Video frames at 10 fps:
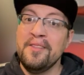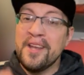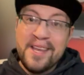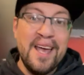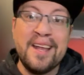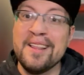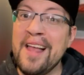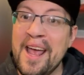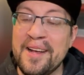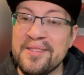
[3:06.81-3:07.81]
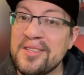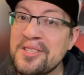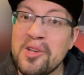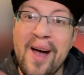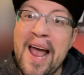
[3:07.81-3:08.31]
The kick
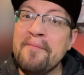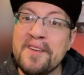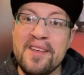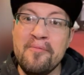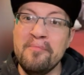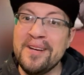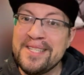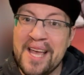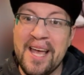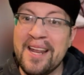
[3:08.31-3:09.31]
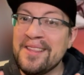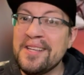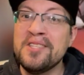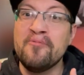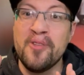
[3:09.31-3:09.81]
lands, so I have to give him a ten at
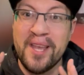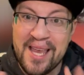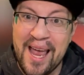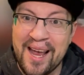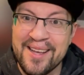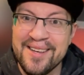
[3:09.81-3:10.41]
least for the kick.